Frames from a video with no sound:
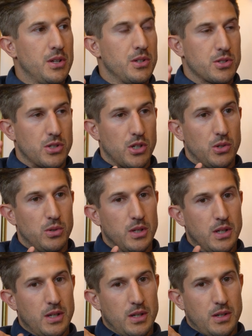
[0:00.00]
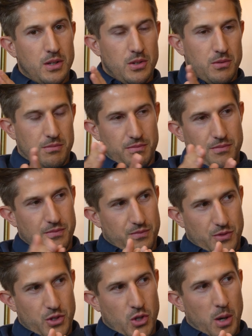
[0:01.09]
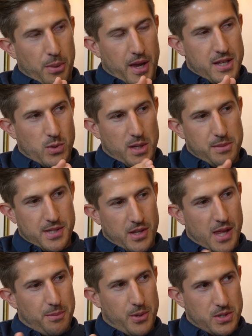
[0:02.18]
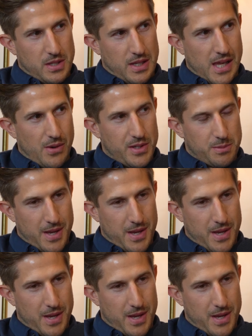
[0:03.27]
So you're not paying 20% of that personal allowance,